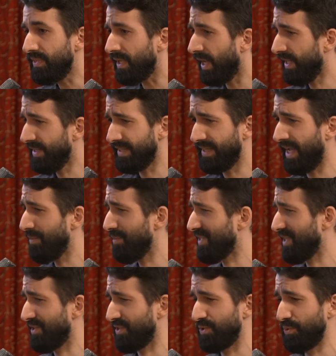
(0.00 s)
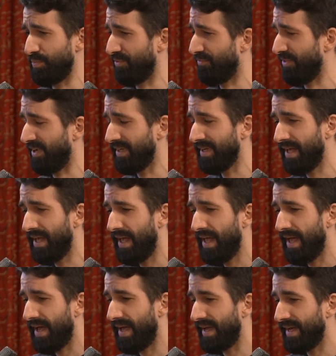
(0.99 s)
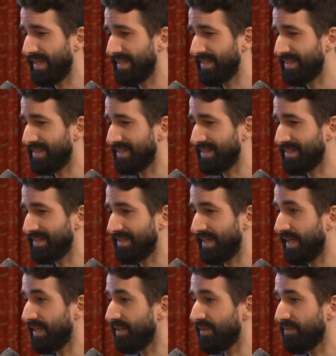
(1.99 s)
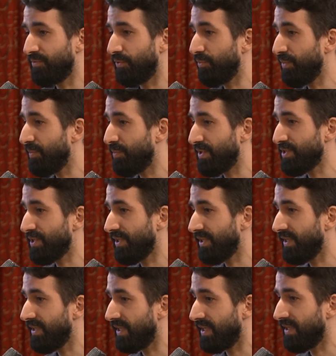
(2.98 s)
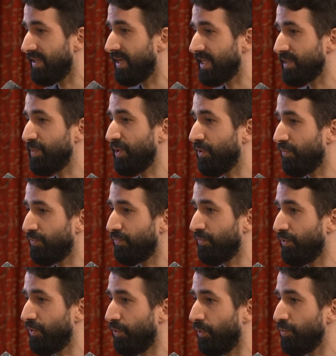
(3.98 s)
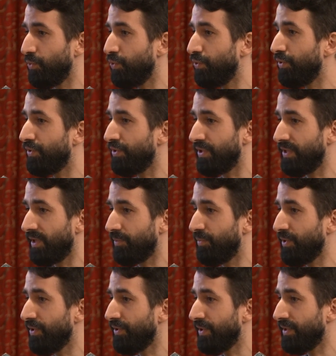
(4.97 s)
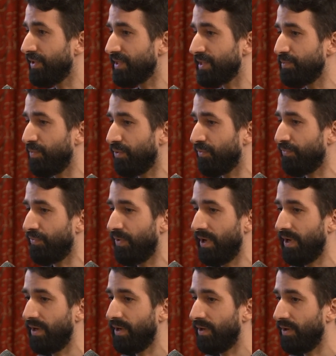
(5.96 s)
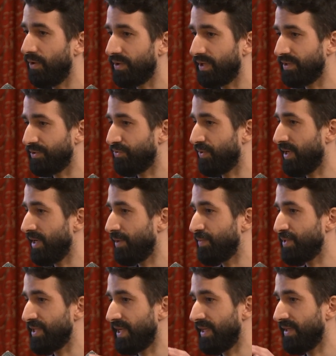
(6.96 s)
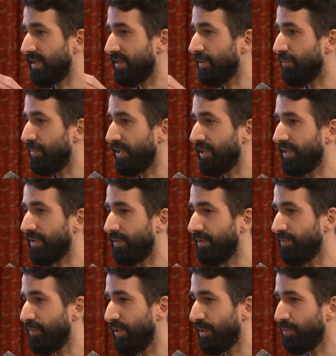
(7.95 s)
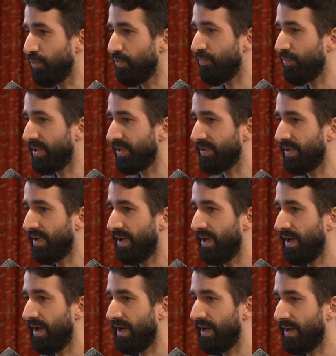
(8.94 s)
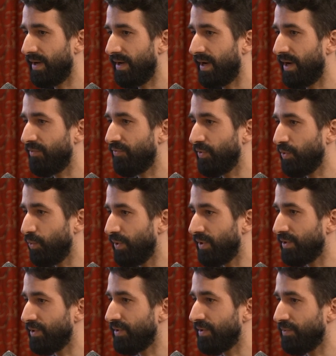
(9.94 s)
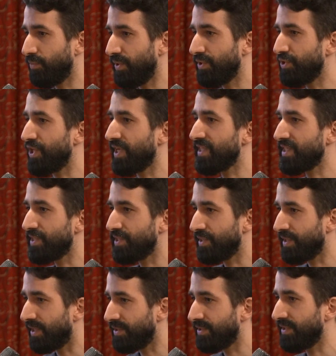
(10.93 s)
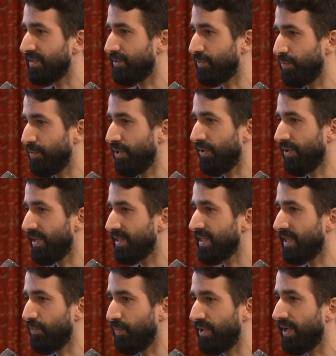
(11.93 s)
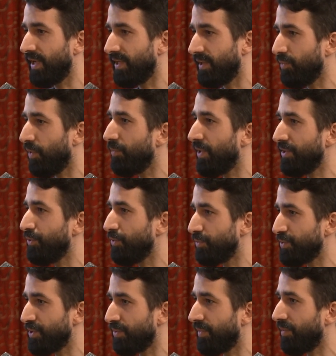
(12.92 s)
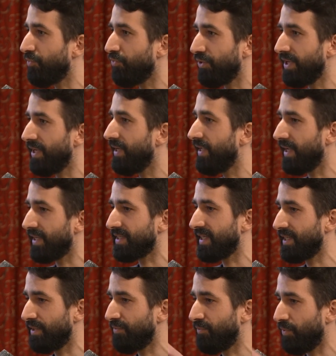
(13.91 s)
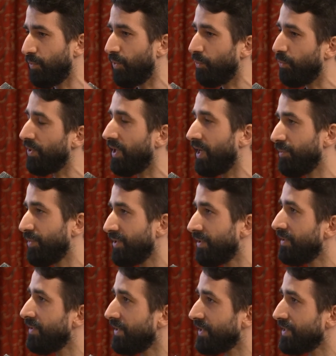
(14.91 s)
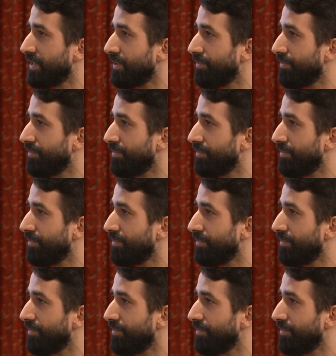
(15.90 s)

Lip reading: And games are super fun. And for me personally, the aspect of community and building this both local tribes and then the big movement, I feel we'll just started, to be honest, and we're getting momentum. So I'm really excited for what will happen next year.